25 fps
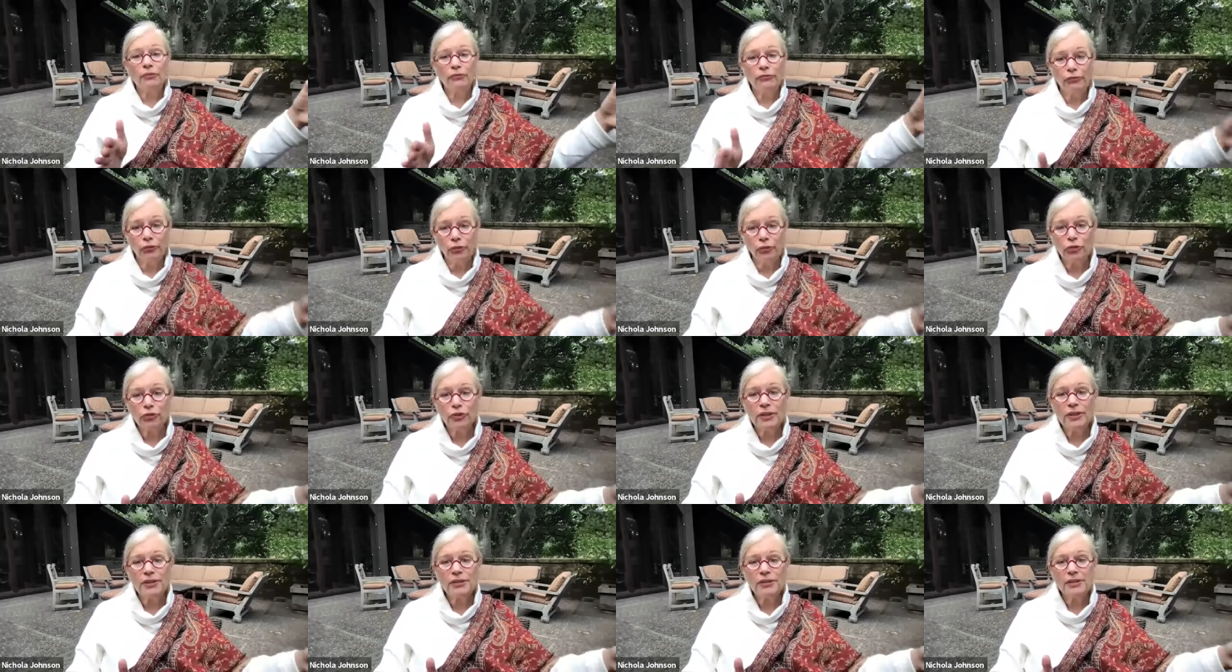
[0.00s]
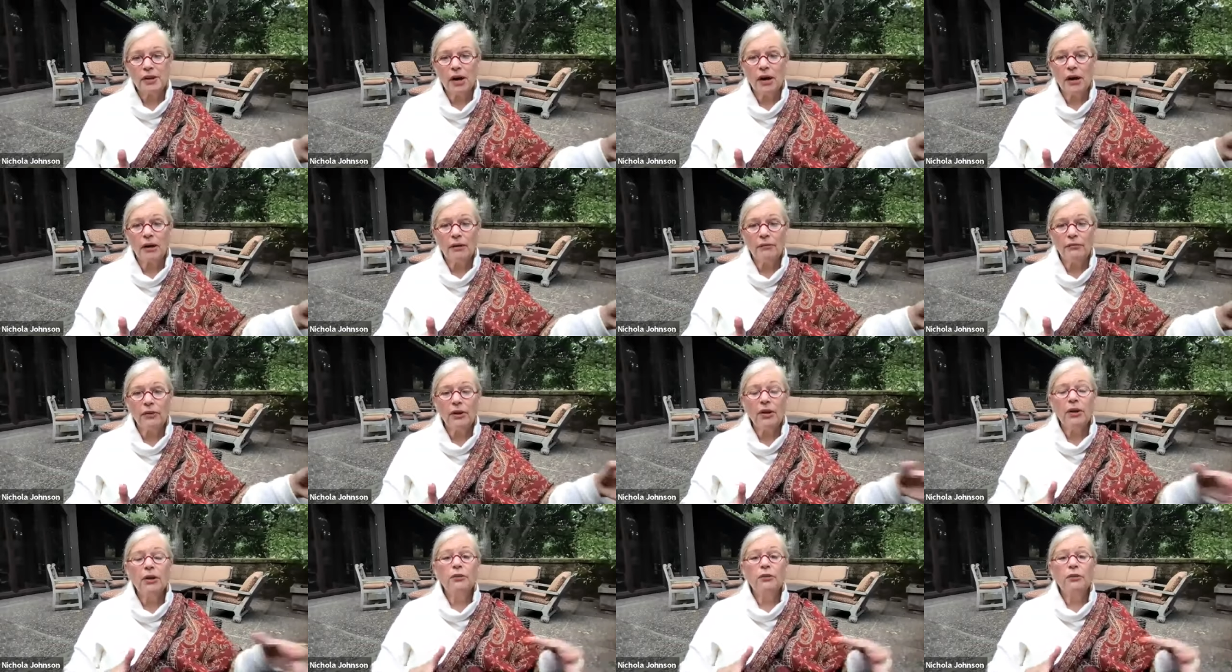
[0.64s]
fullness of
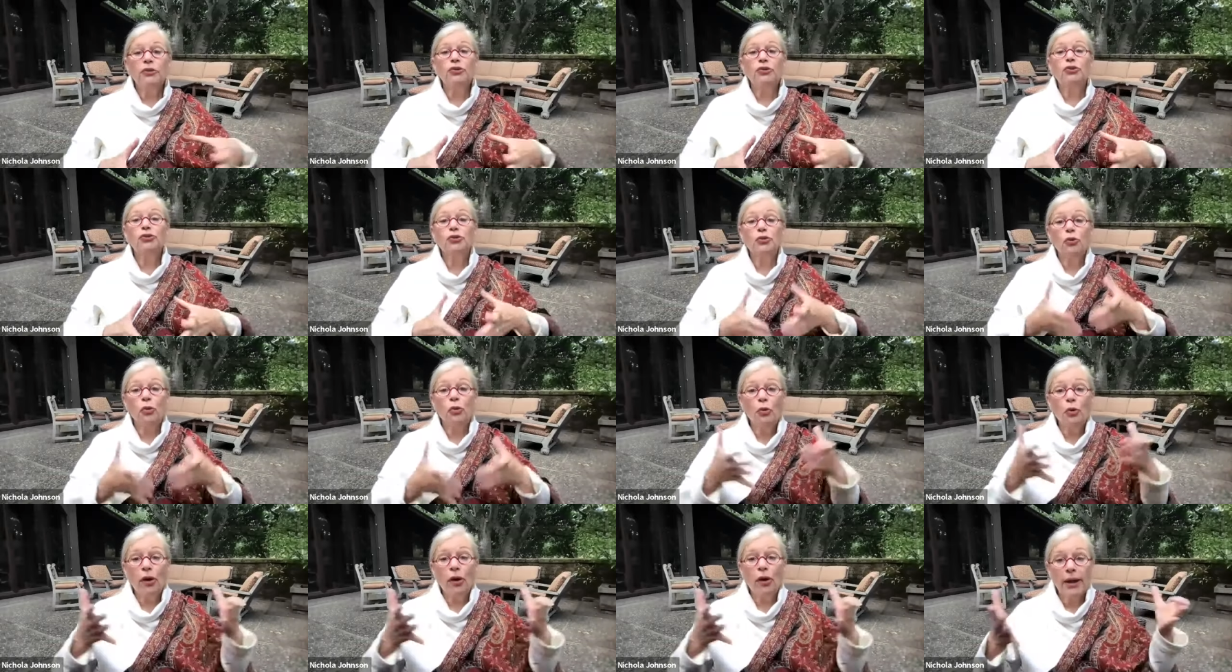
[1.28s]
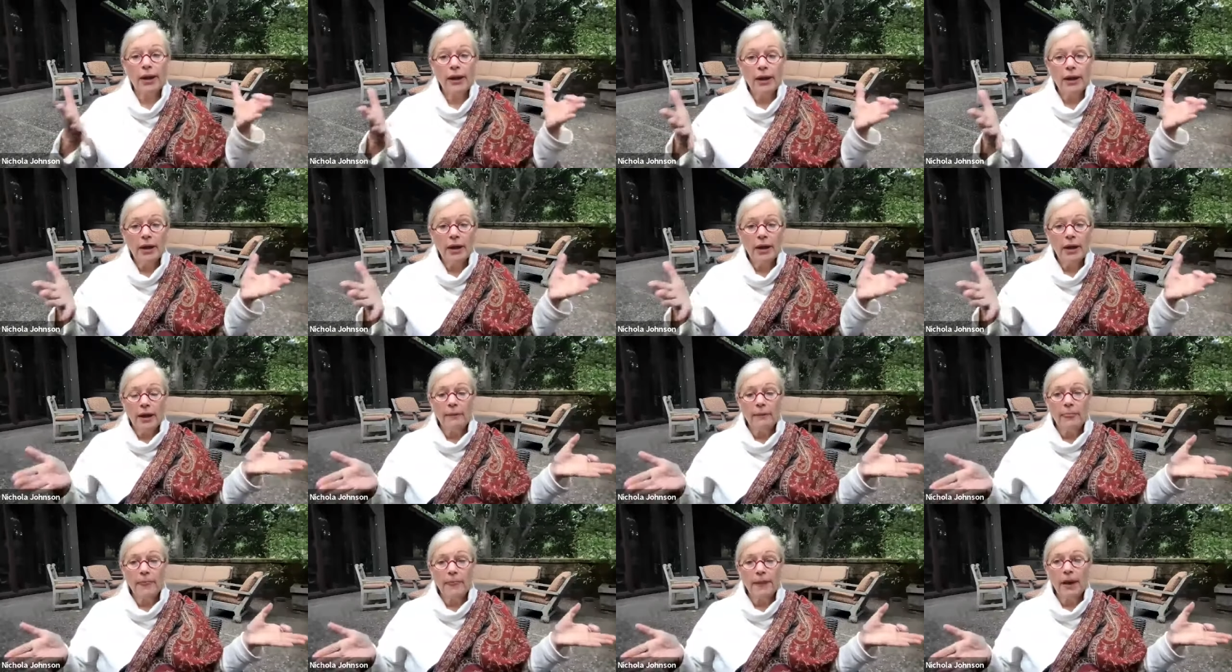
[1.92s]
the joy
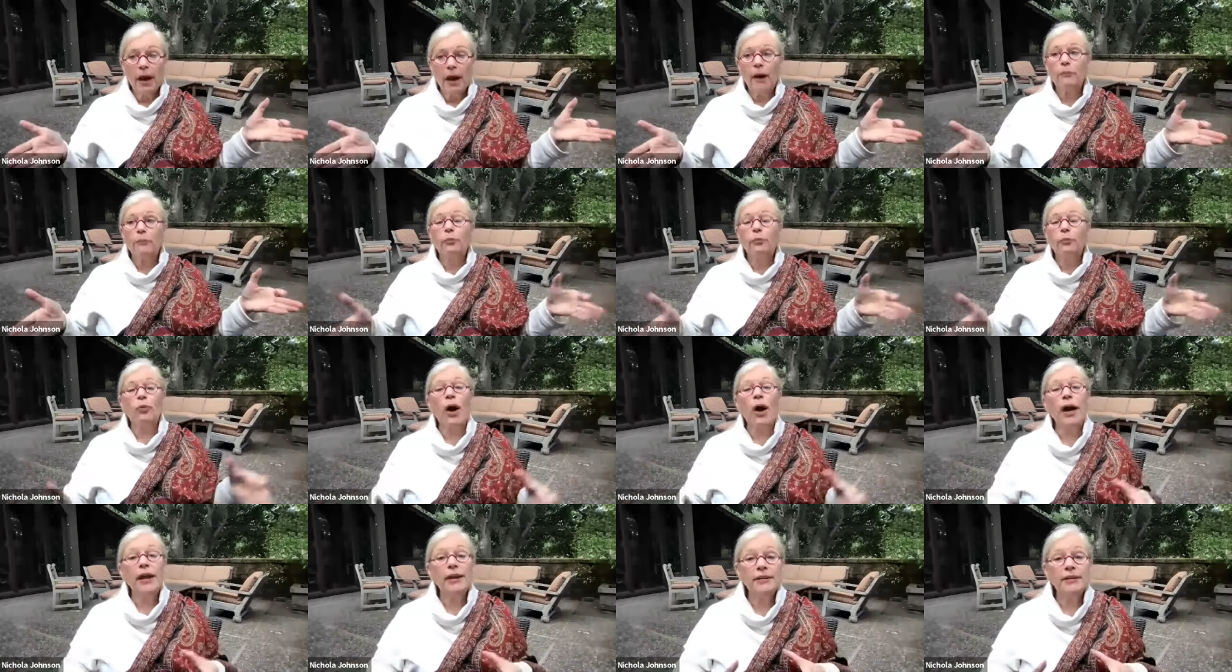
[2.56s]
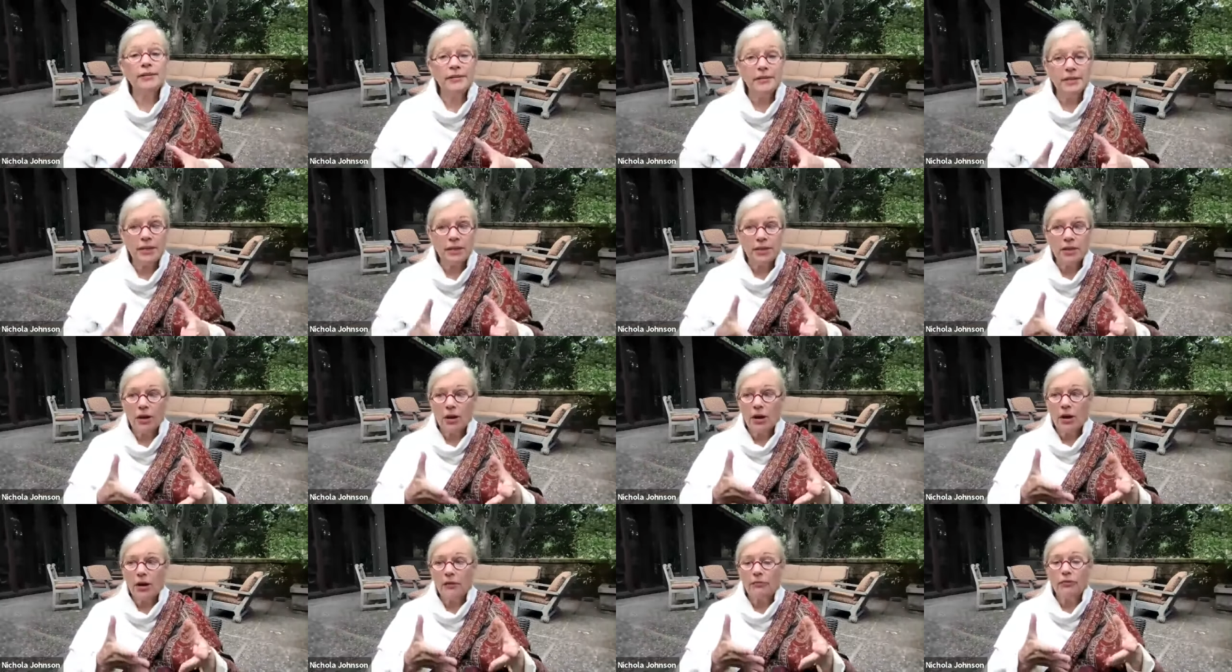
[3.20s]
and the uprising
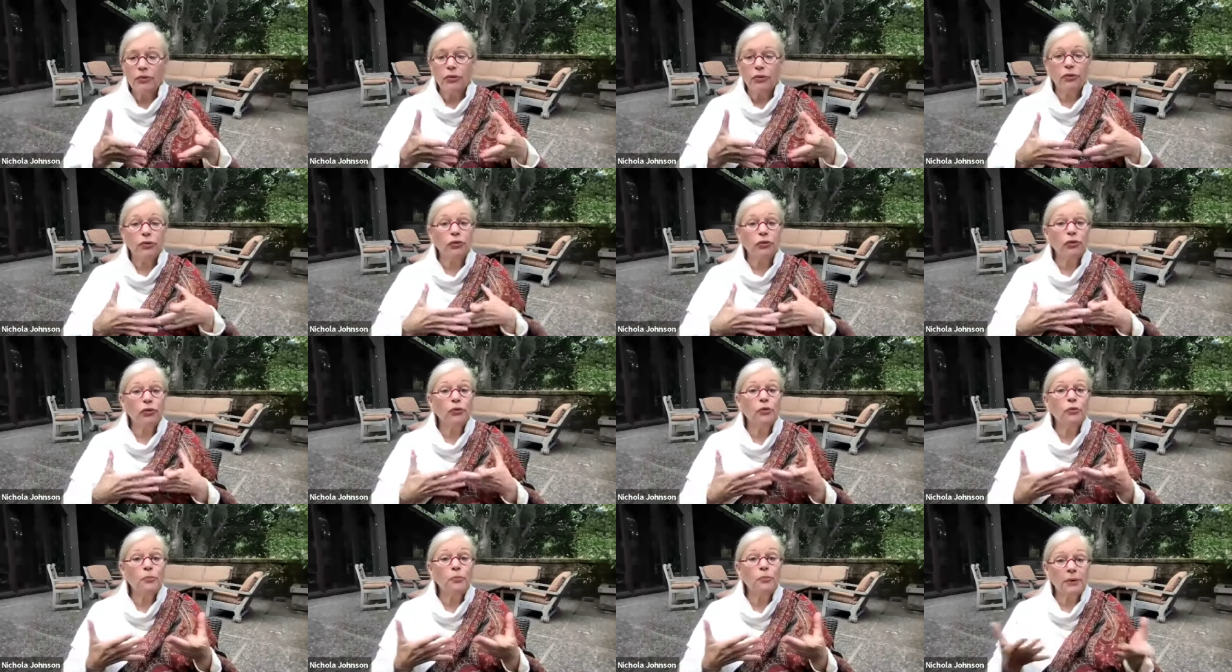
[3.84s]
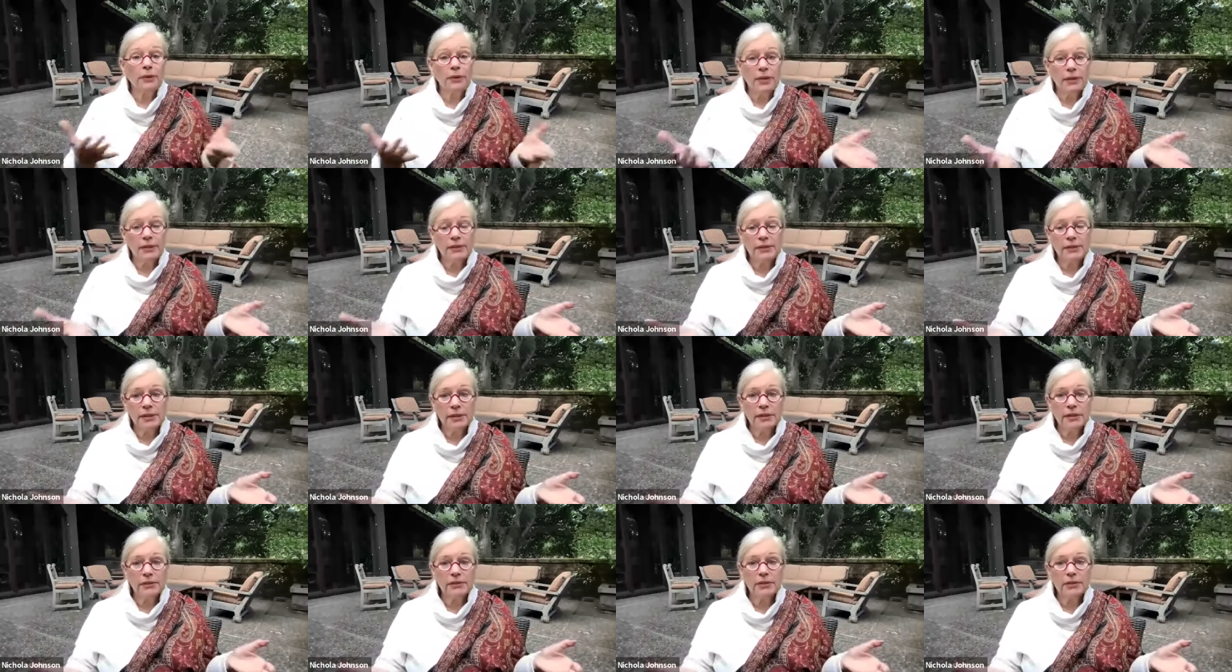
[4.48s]
of your humanness
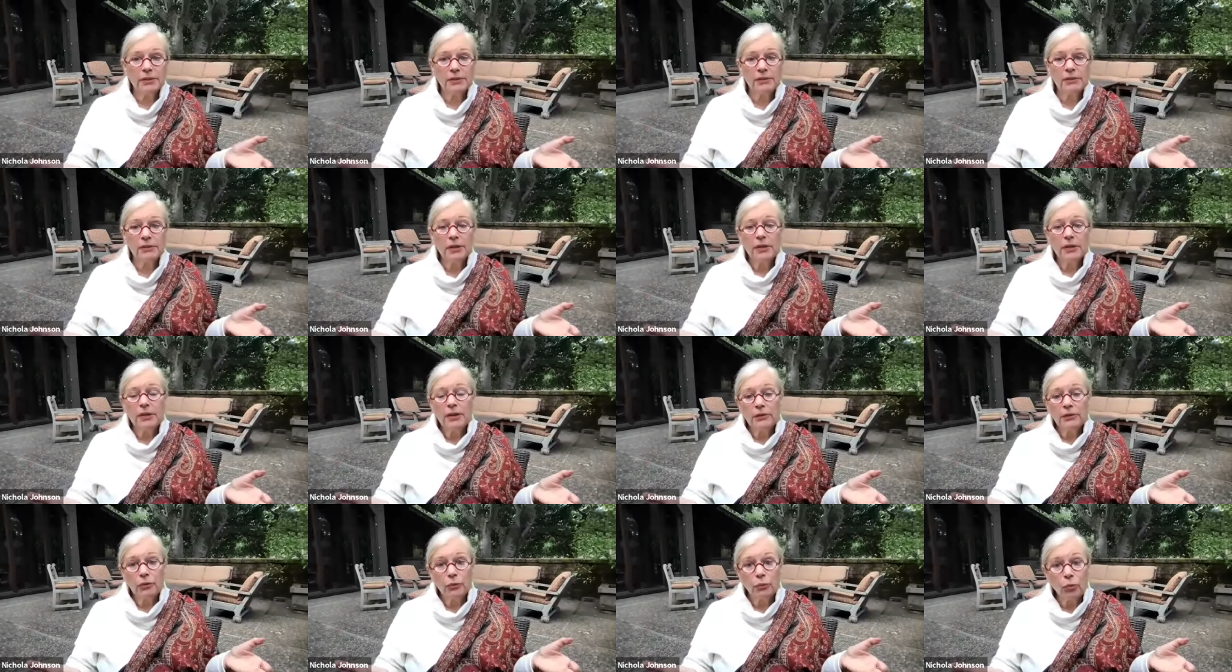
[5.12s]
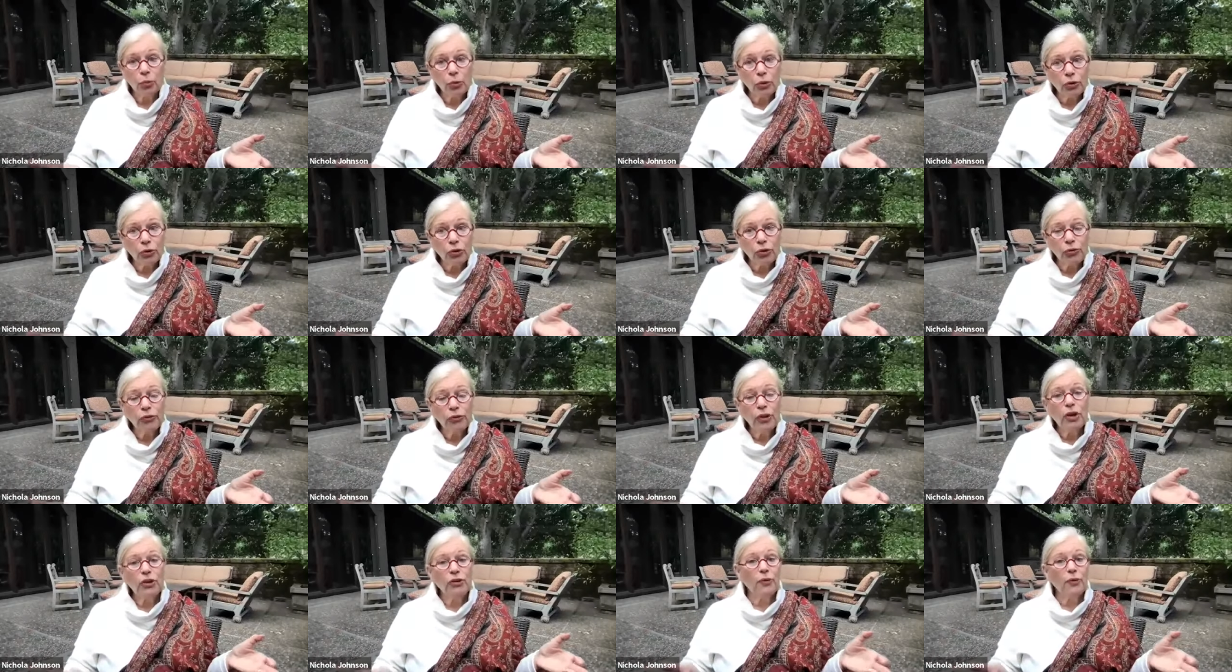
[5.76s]
into the world,